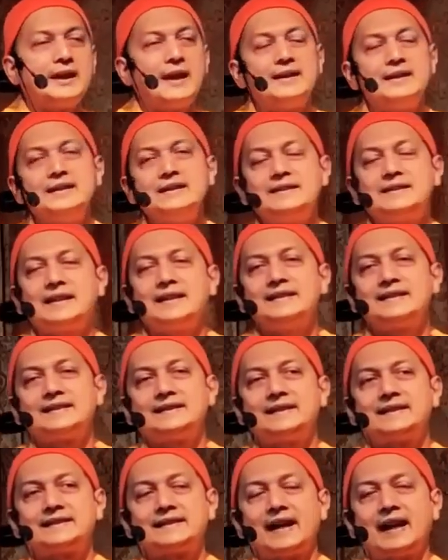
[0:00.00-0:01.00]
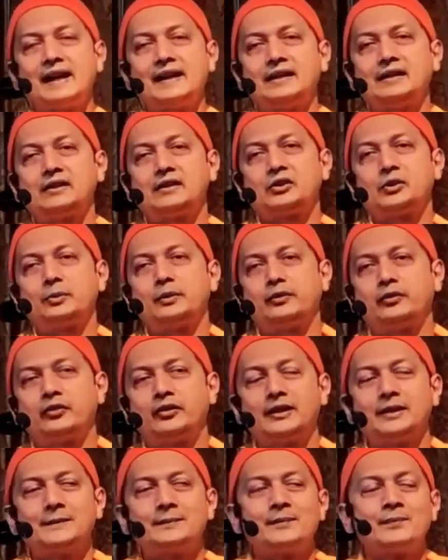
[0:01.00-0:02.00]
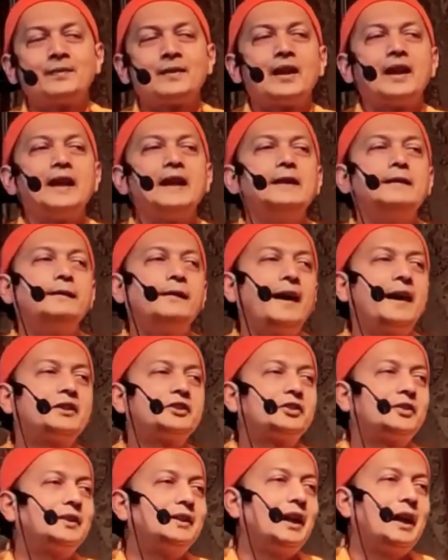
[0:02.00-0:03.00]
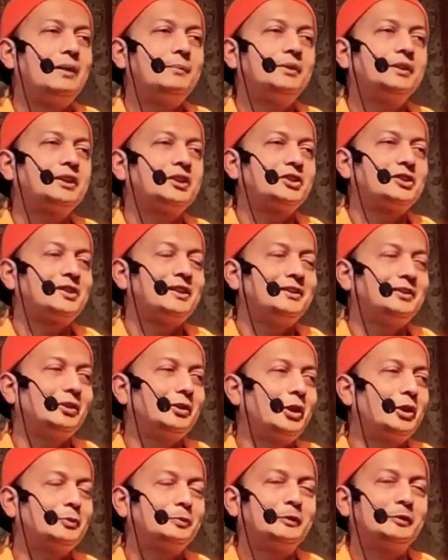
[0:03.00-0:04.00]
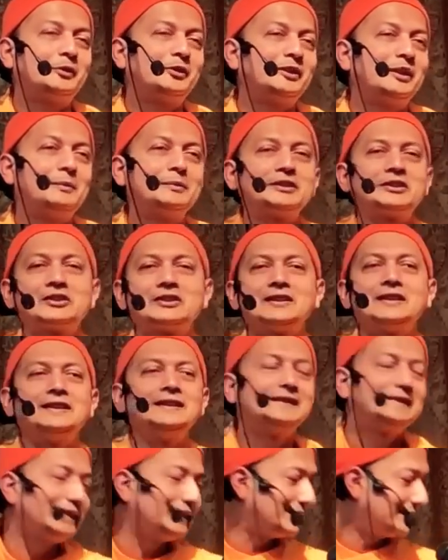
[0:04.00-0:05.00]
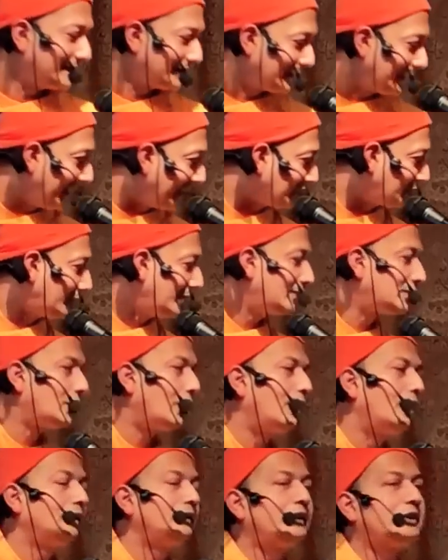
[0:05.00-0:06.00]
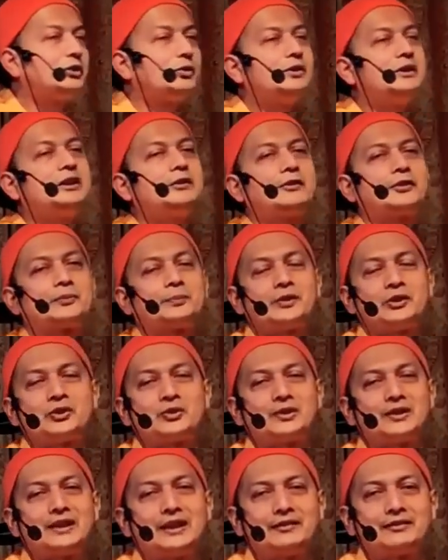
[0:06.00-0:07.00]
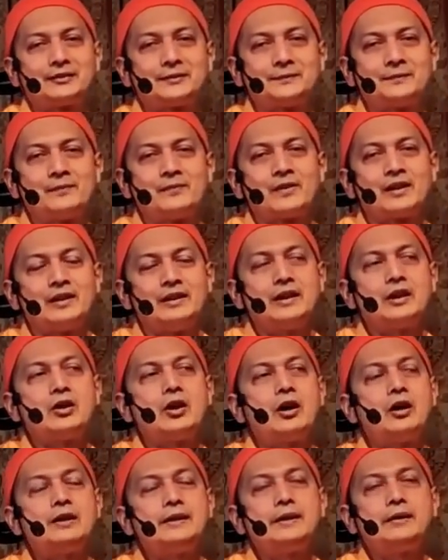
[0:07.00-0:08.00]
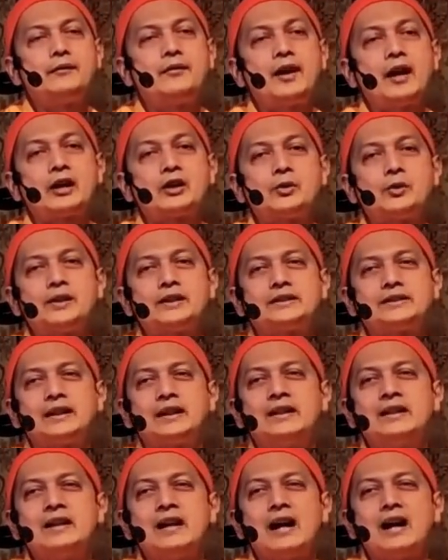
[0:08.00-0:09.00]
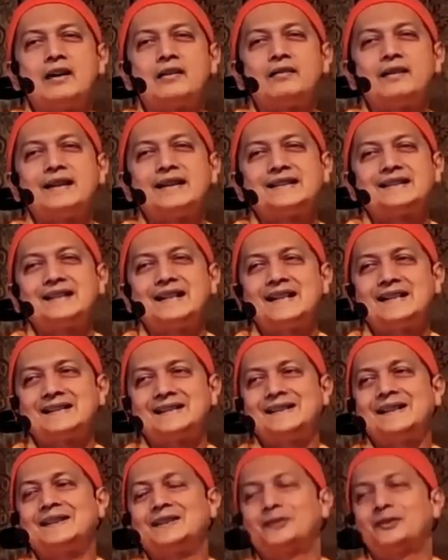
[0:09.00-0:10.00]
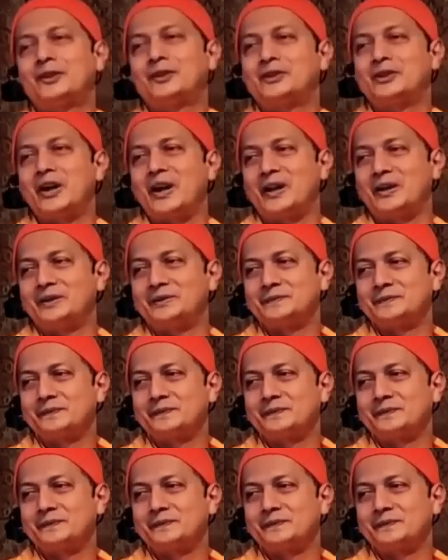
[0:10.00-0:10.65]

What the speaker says: an intense desire to be free. In fact, Sri Ramakrishna, in the Gospel of Sri Ramakrishna, he says this last one is all that you need for spiritual life. He called it Vyakulata, a restlessness for God,